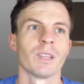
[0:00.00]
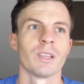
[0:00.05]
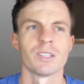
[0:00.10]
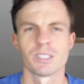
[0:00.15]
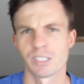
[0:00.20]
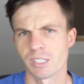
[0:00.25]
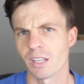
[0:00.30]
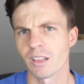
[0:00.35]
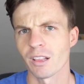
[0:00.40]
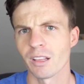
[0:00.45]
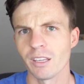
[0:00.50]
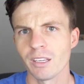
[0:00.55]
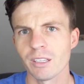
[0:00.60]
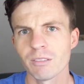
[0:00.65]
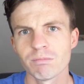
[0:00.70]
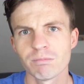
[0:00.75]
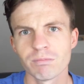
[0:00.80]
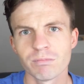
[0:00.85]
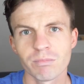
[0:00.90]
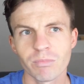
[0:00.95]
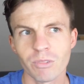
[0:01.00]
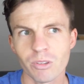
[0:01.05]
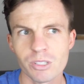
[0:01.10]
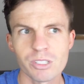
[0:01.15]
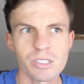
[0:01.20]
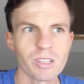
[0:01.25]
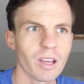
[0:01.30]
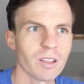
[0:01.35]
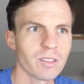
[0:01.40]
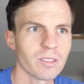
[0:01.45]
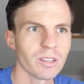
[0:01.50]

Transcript: Suddenly, you start